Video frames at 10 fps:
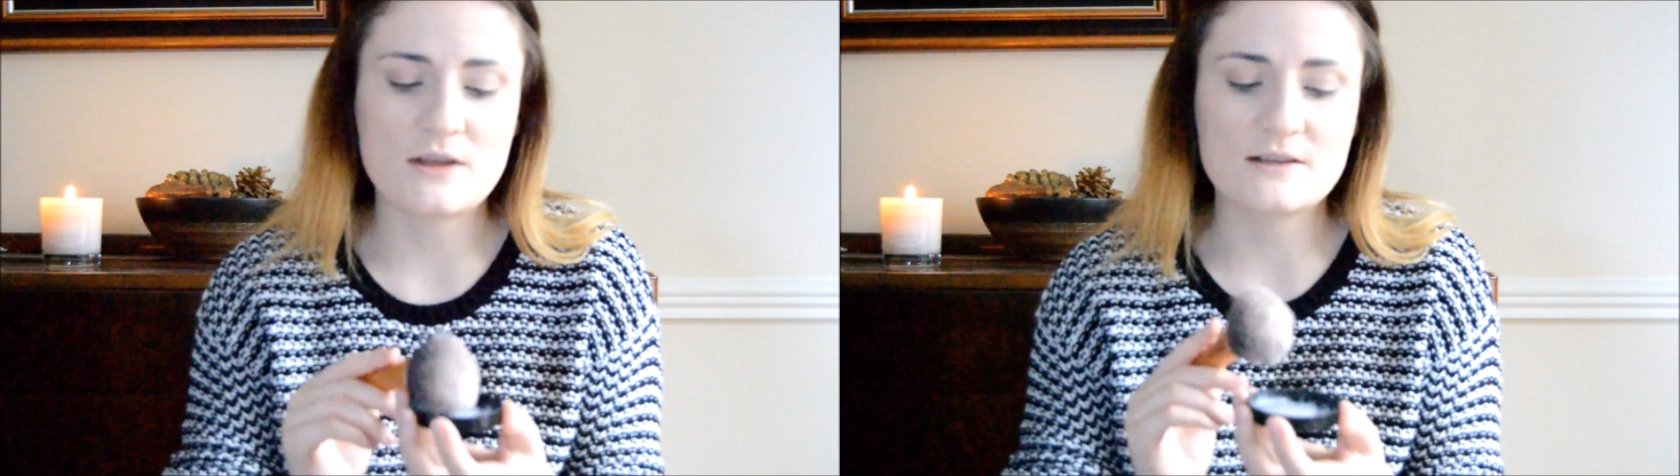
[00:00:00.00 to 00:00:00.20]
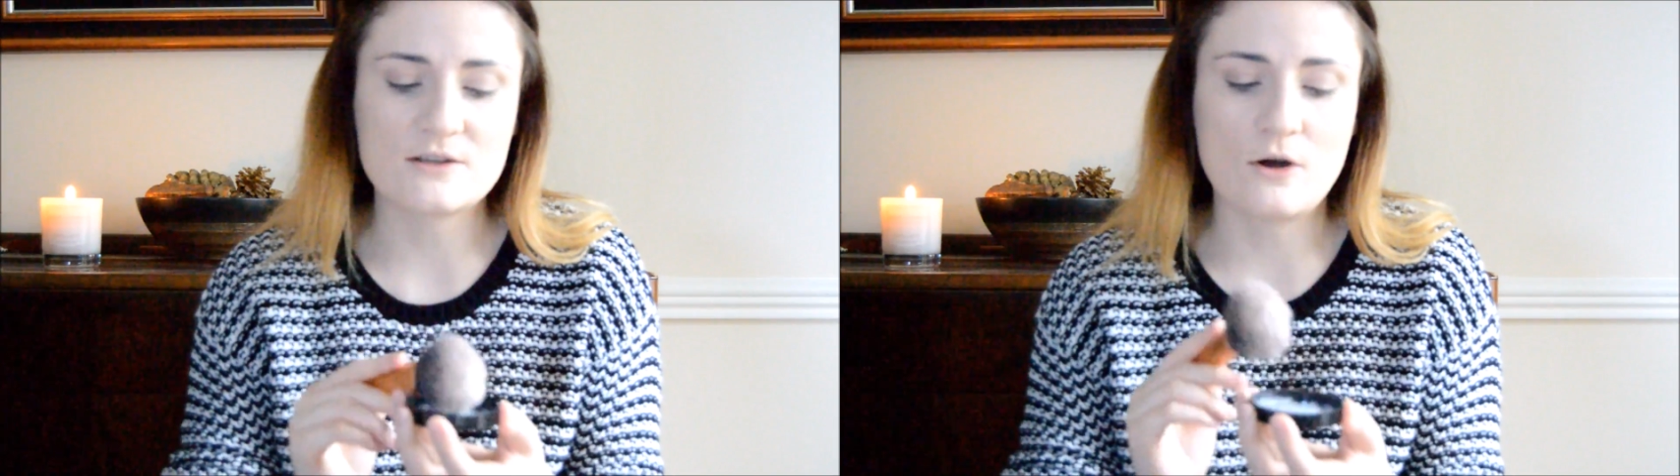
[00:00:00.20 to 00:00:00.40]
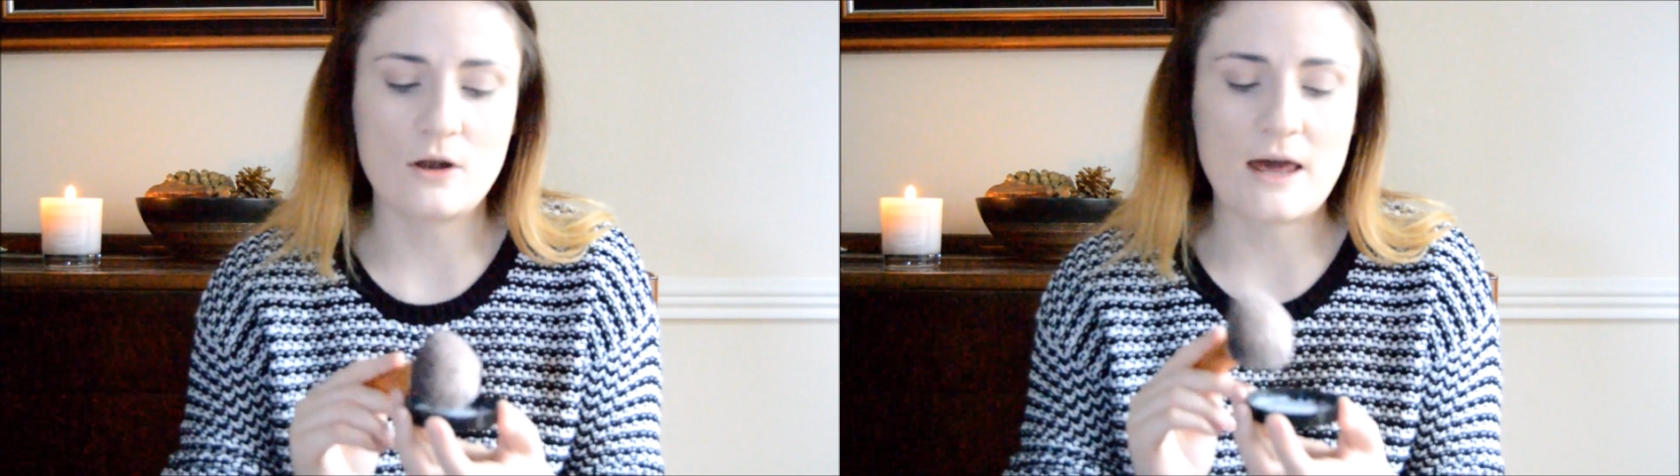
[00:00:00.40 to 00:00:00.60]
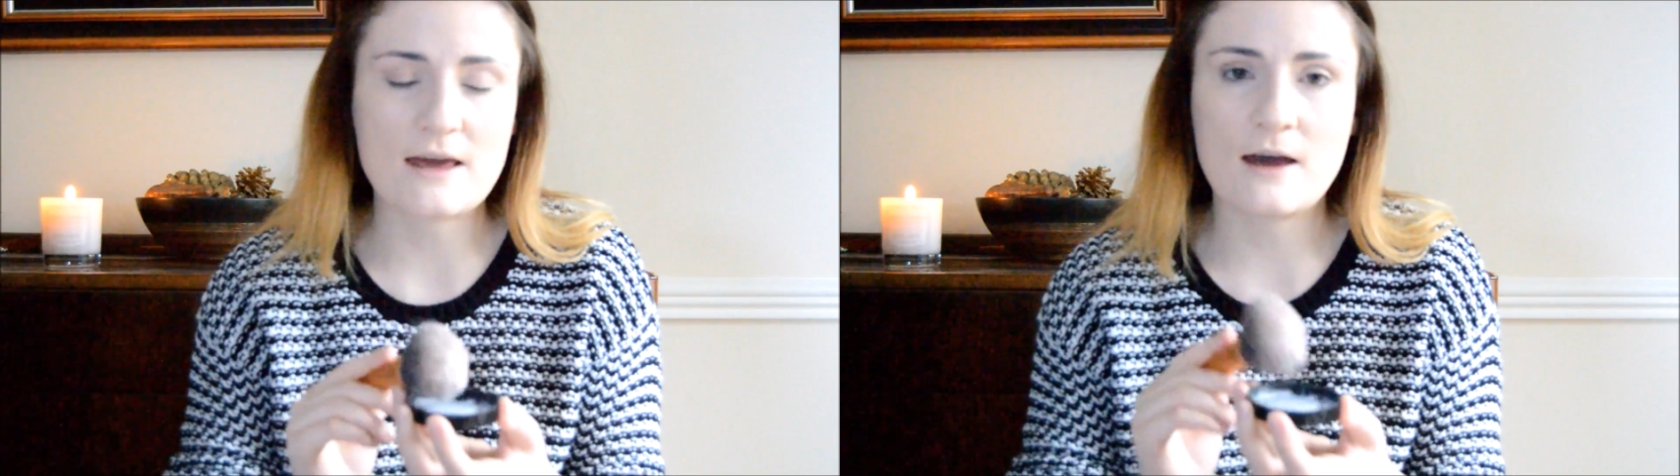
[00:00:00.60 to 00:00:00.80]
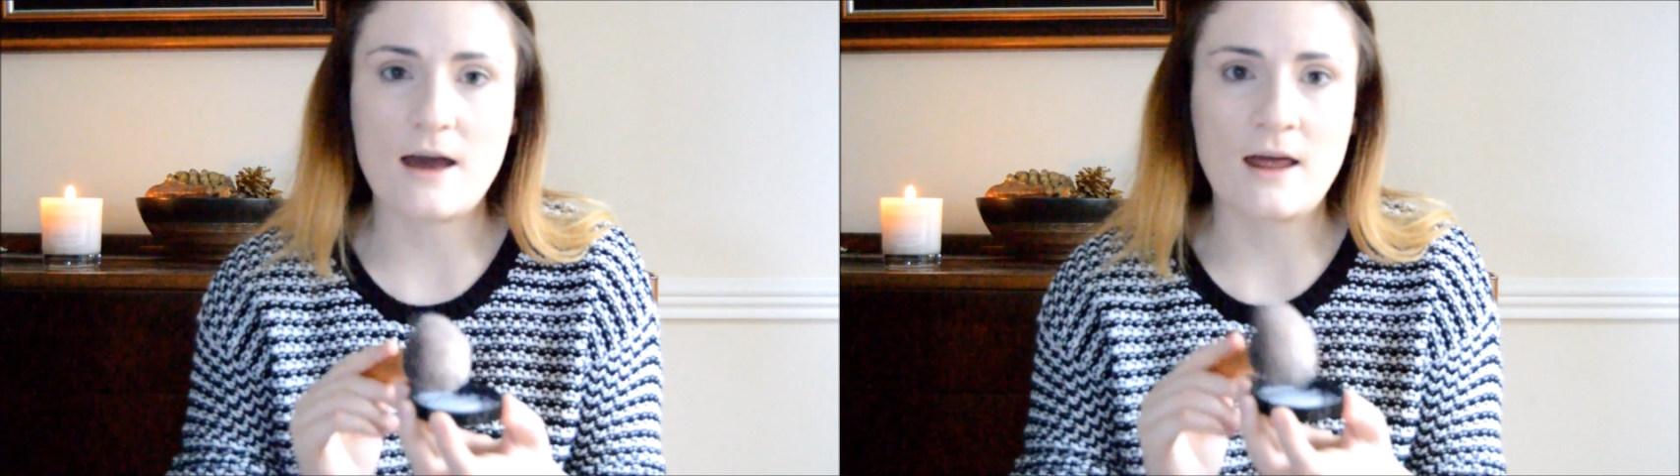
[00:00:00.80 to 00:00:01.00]
there's not
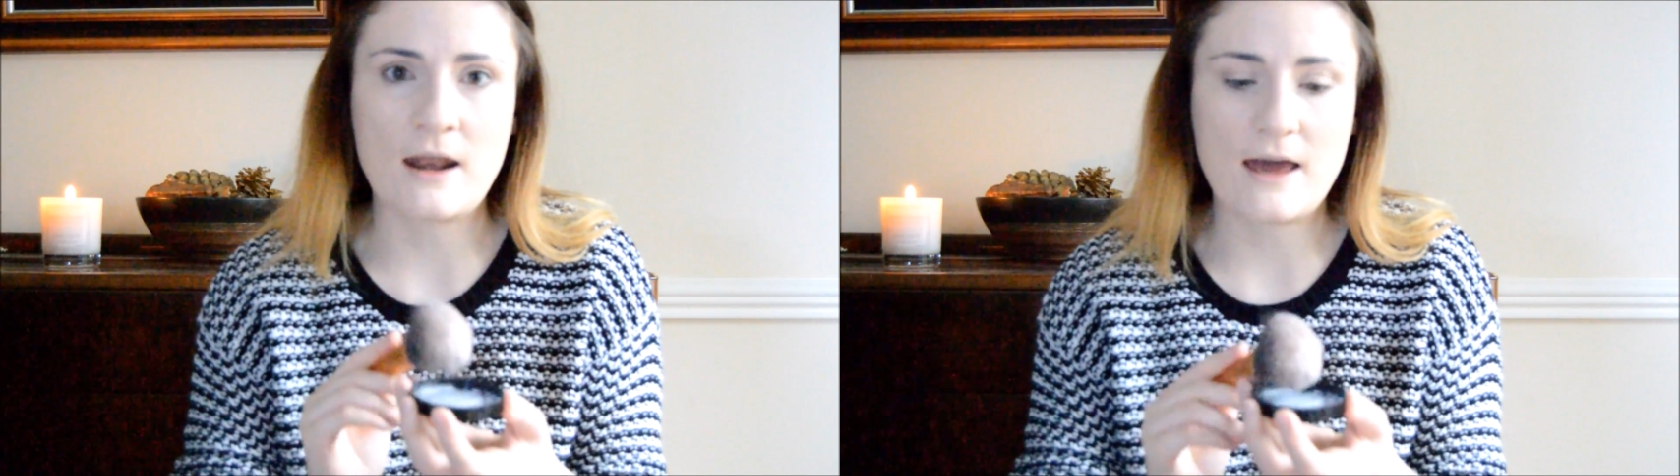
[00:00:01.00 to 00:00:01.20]
like an